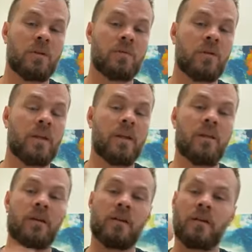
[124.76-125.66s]
is one hand
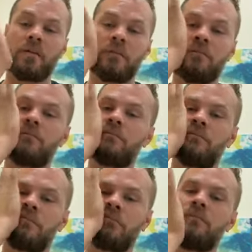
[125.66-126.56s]
here,
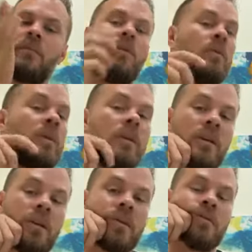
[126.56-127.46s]
one
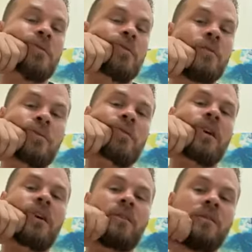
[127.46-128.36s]
hand
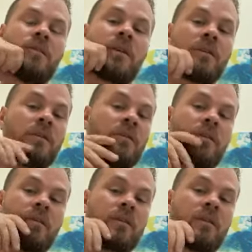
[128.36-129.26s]
there. It's a little hard to do on
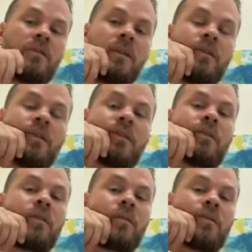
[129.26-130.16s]
yourself, but it's
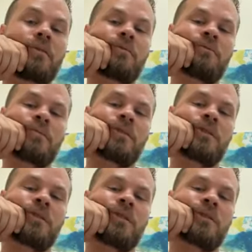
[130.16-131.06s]
doable.
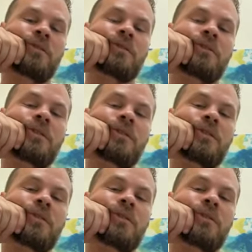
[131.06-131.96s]
And you just create a
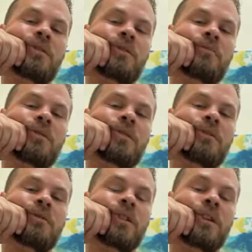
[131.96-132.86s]
little bit of
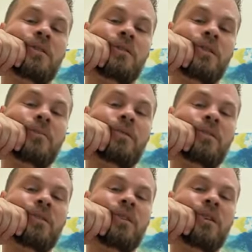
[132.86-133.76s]
stretch. So you
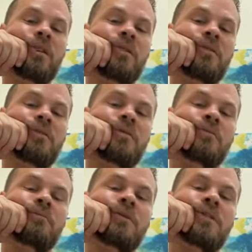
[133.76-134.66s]
push down,
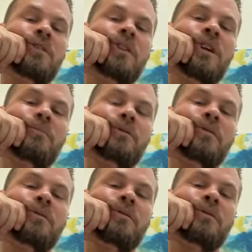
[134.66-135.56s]
push up,
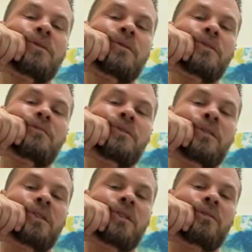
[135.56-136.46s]
release one
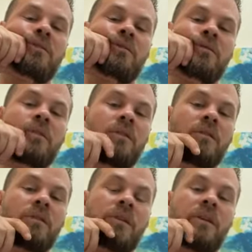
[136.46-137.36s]
hand,
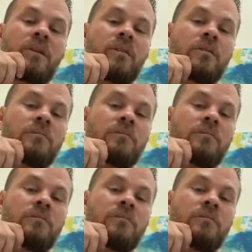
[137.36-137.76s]
release the other.